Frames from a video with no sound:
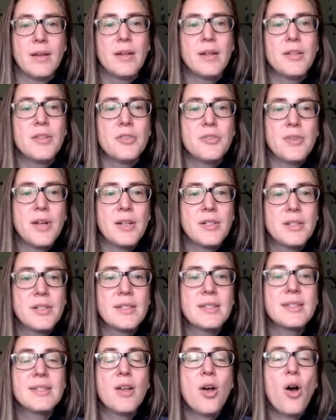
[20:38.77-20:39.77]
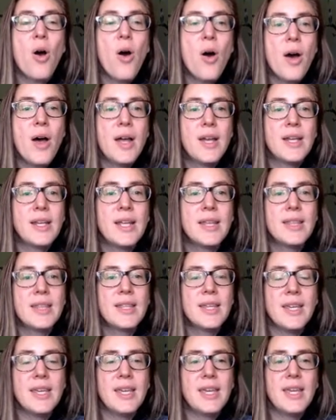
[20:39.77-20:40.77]
Stresses on
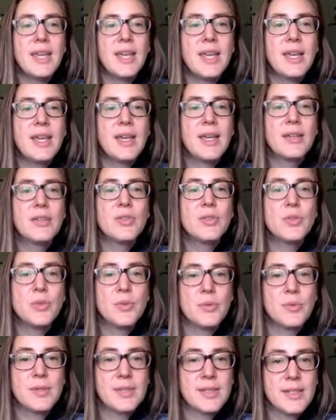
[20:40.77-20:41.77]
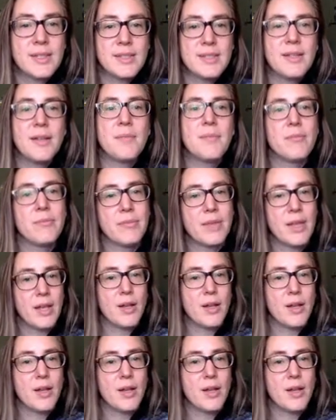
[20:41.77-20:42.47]
the dune system: